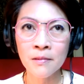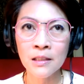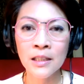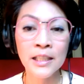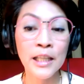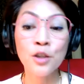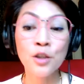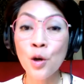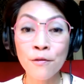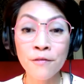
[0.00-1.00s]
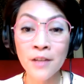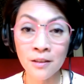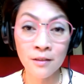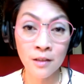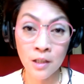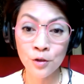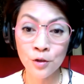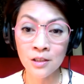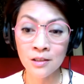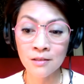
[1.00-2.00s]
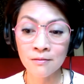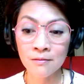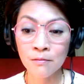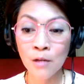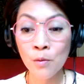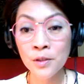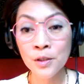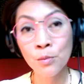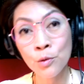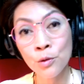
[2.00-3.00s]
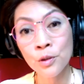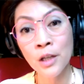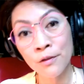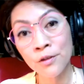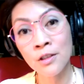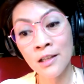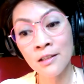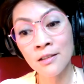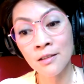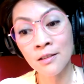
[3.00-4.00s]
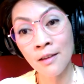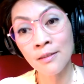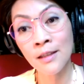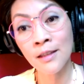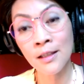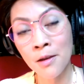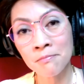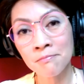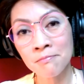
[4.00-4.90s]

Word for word: like it had no effect on the country. What was the mood after it ended at that time?